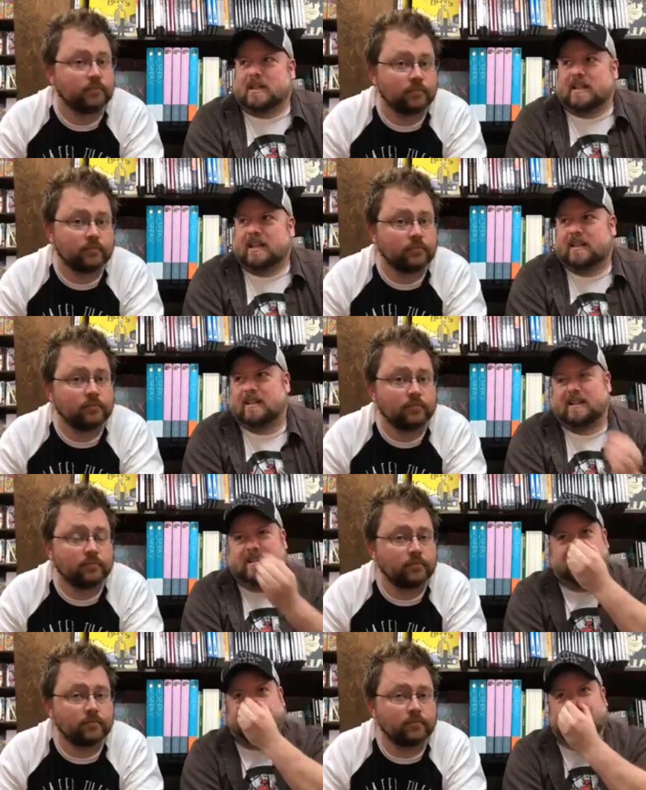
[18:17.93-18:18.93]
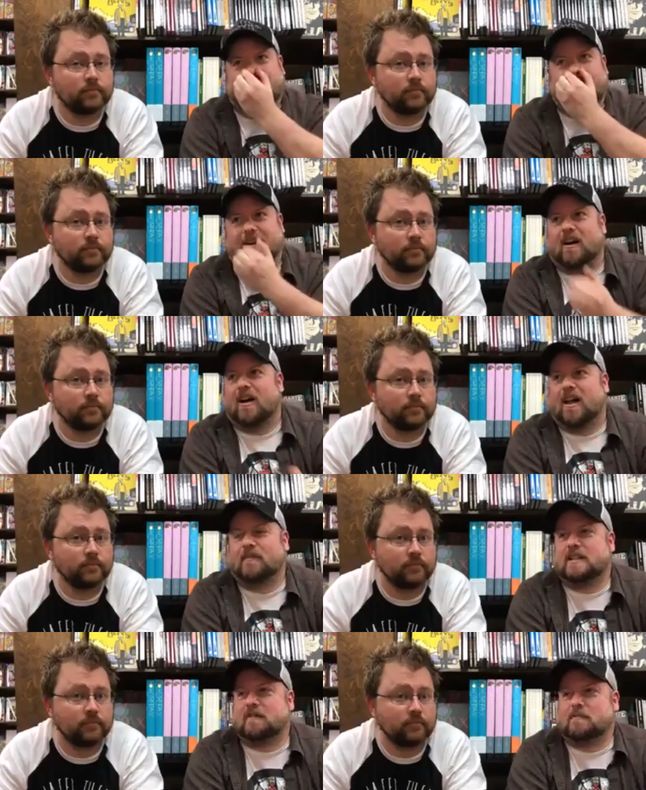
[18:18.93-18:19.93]
Speaker 1: pretty. I don't know. I'll
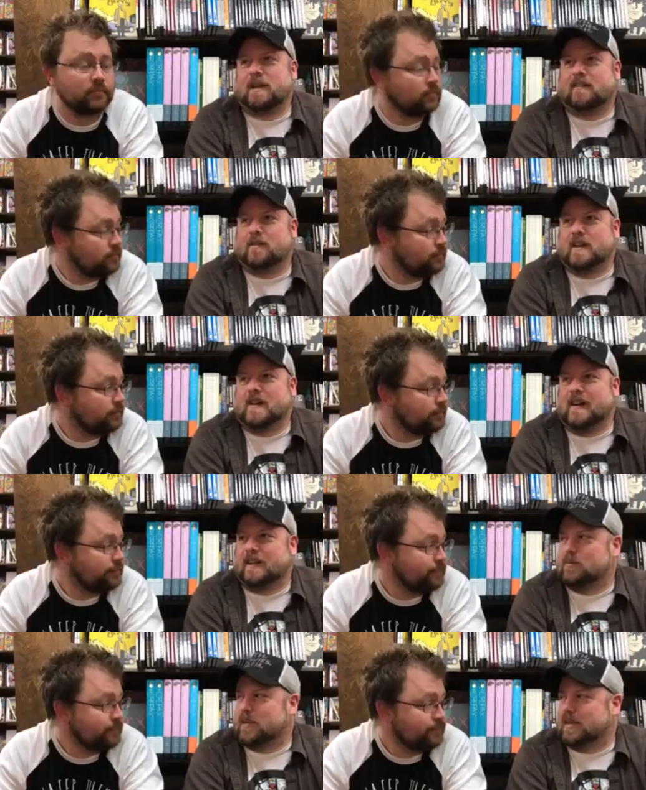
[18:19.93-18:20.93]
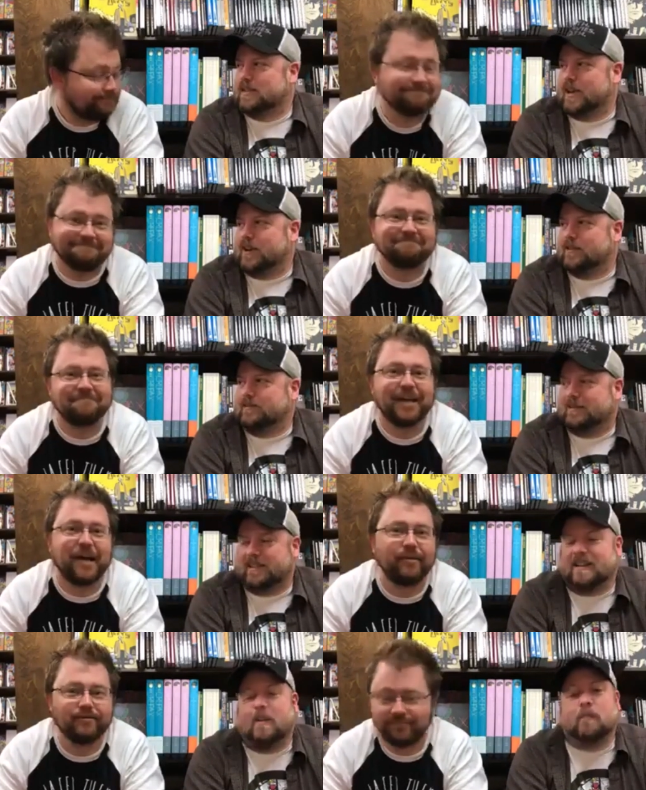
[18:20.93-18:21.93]
have a different pick of the year next week, so
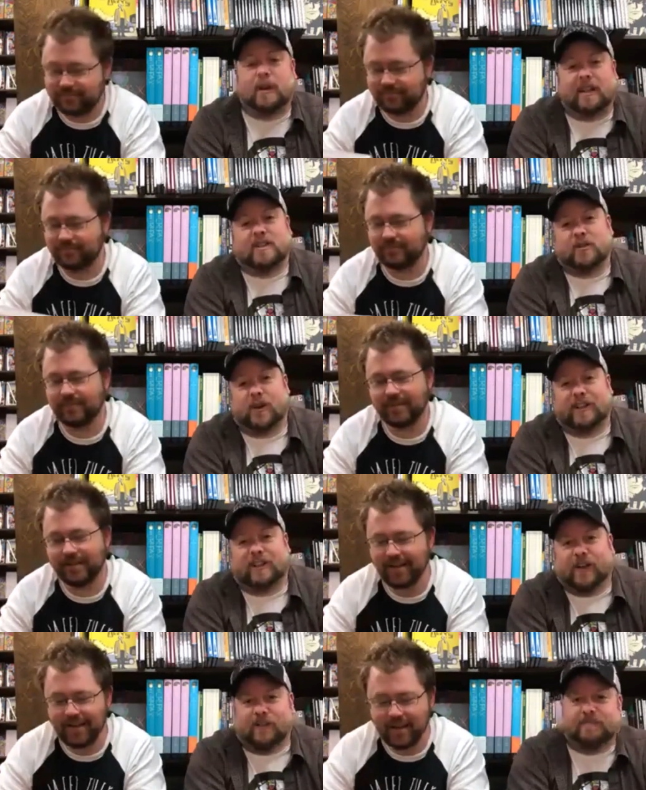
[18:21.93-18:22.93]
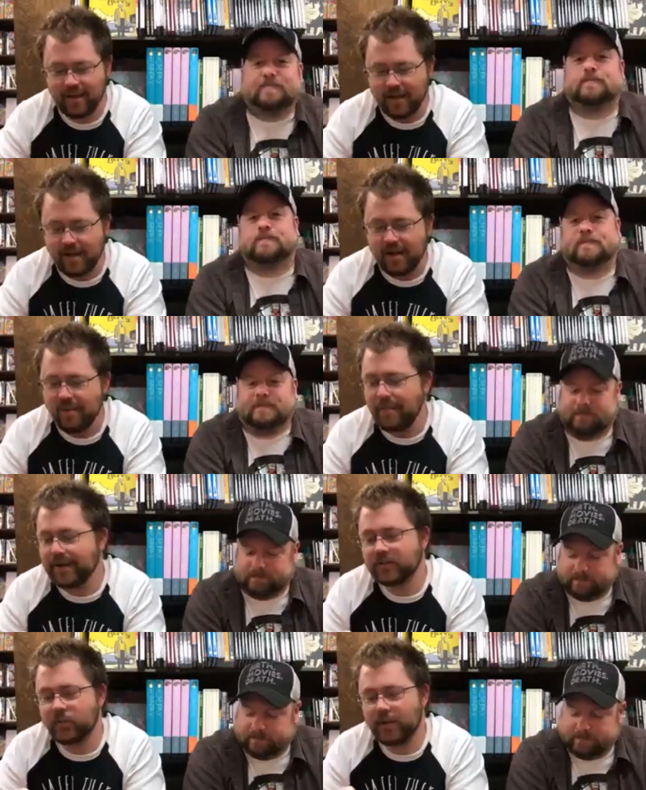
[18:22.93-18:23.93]
yeah, I'm really enjoying it though.
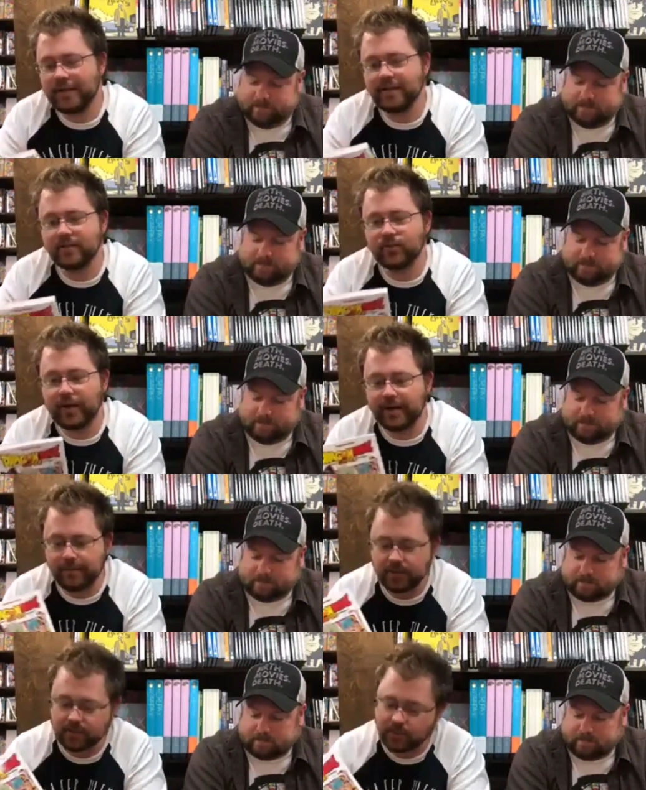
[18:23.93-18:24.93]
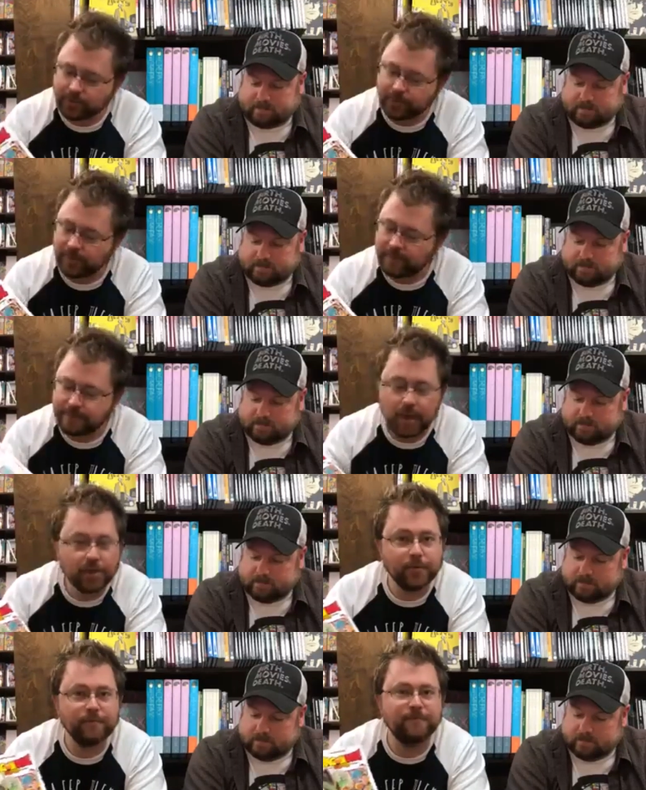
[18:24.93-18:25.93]
Speaker 2: My next one is Dragon Ball Super
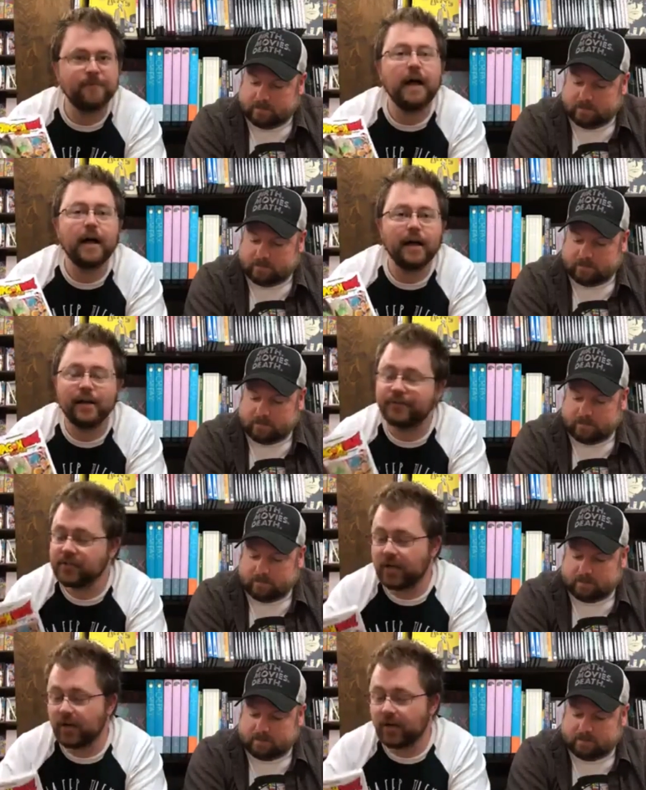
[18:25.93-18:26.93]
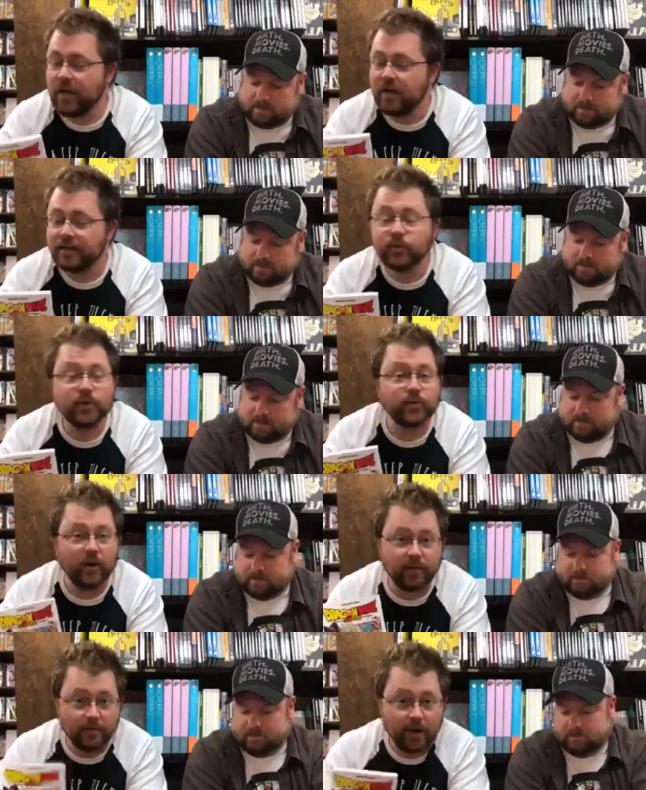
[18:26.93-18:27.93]
Volume 5. So this one's
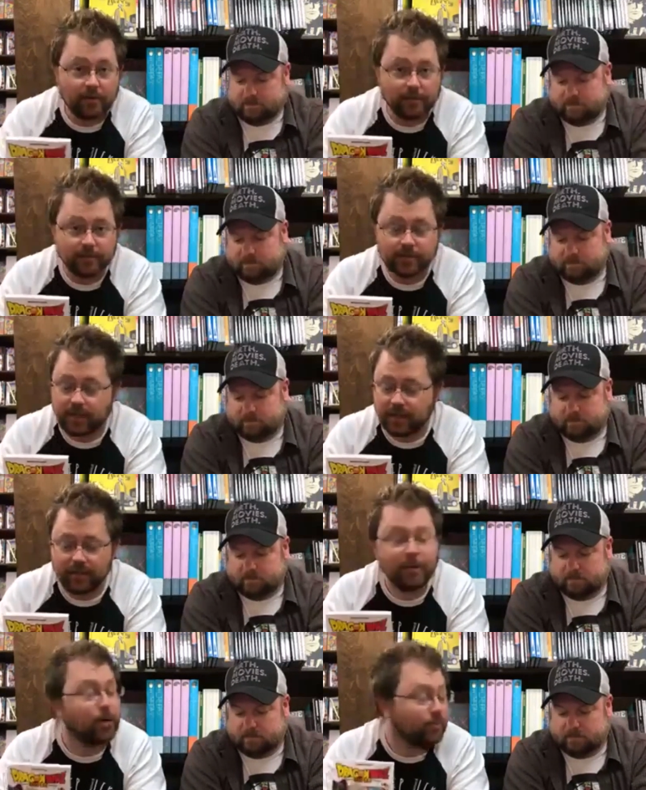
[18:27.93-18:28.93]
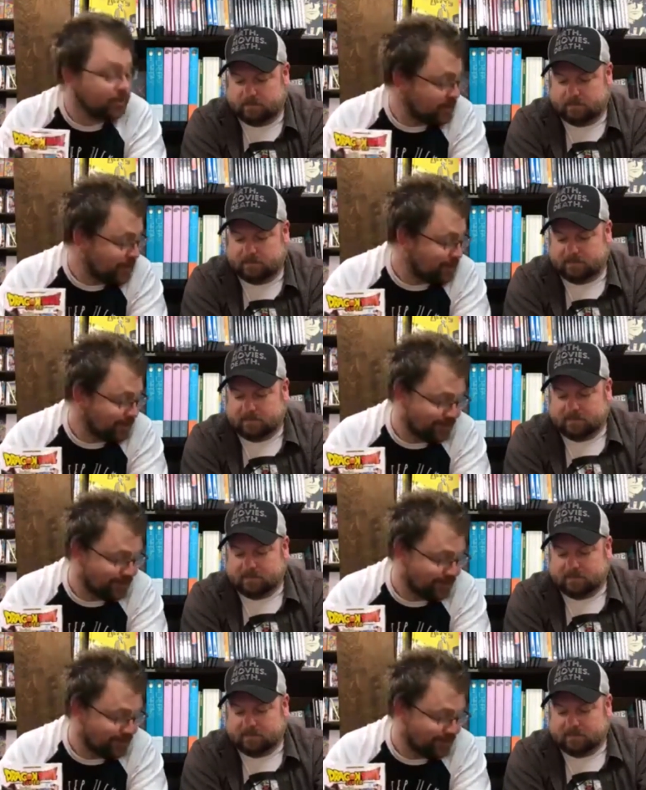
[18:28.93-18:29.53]
for all the Marvels. Uh, Marvels, not